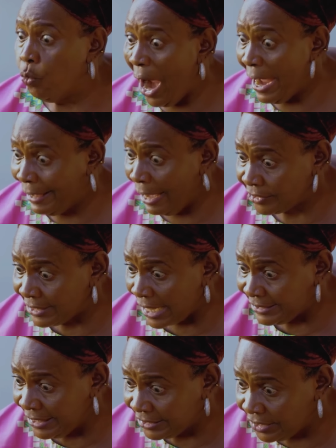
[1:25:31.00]
way girls
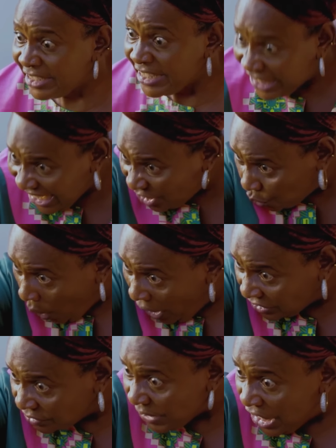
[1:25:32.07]
like this dress. This
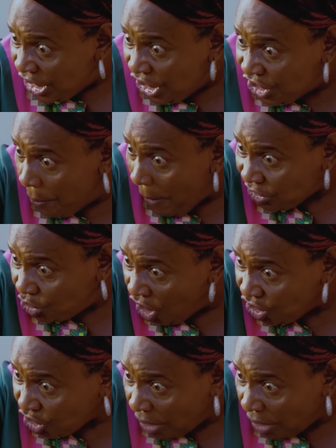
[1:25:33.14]
one. She must not